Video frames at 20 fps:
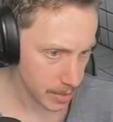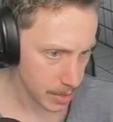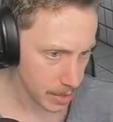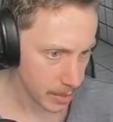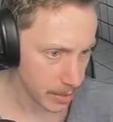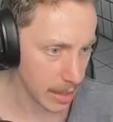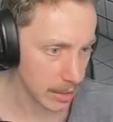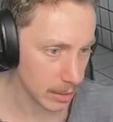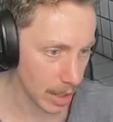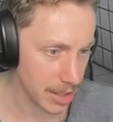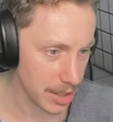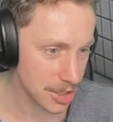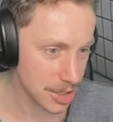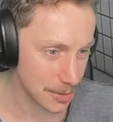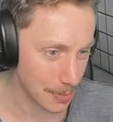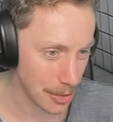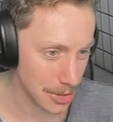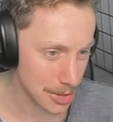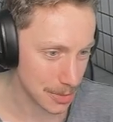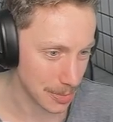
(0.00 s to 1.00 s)
That light is
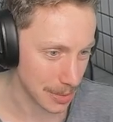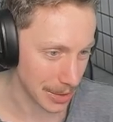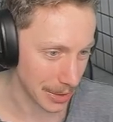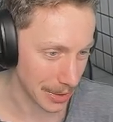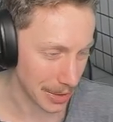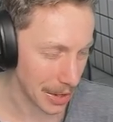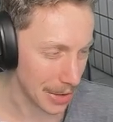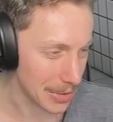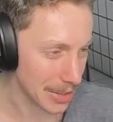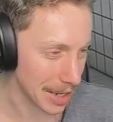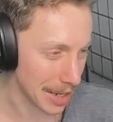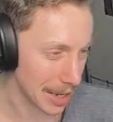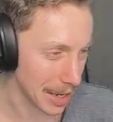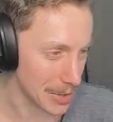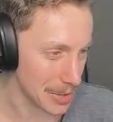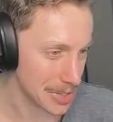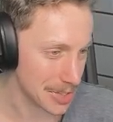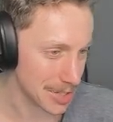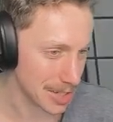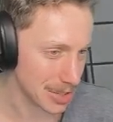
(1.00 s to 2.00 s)
supposed to be on. Okay, I
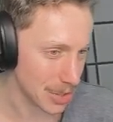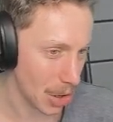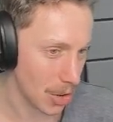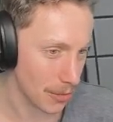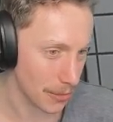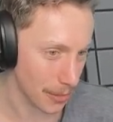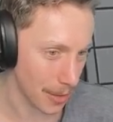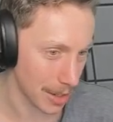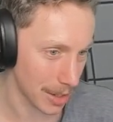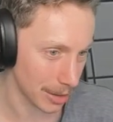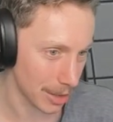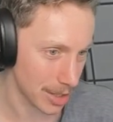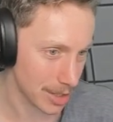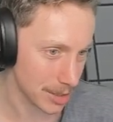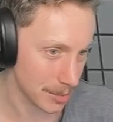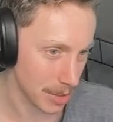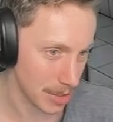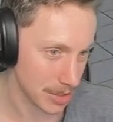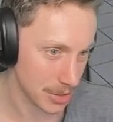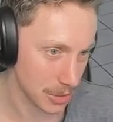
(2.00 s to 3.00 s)
was just
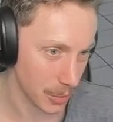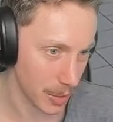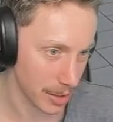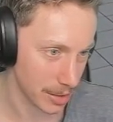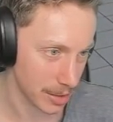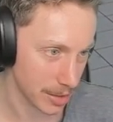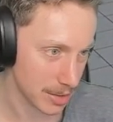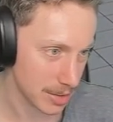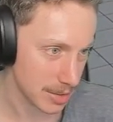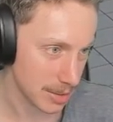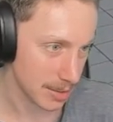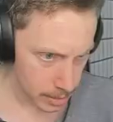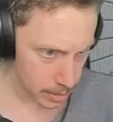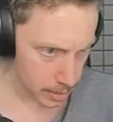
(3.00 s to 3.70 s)
overanalyzing my surroundings.